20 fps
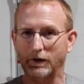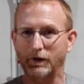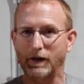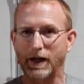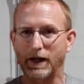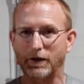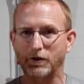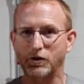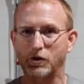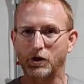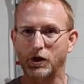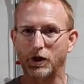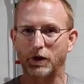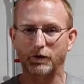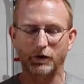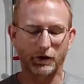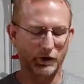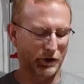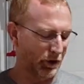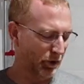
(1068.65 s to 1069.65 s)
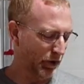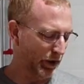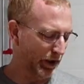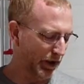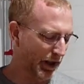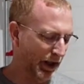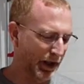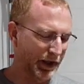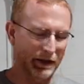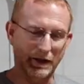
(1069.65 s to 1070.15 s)
glass shelves that go
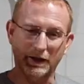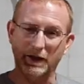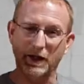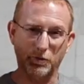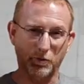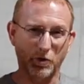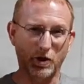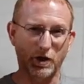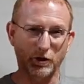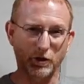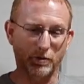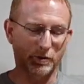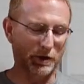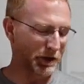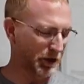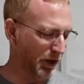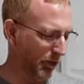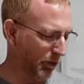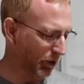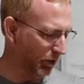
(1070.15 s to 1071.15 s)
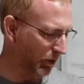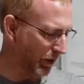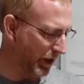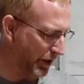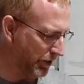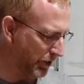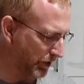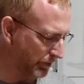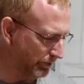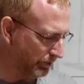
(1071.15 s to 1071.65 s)
in, and that's probably going to be tempered
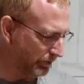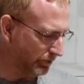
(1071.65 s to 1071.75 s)
glass.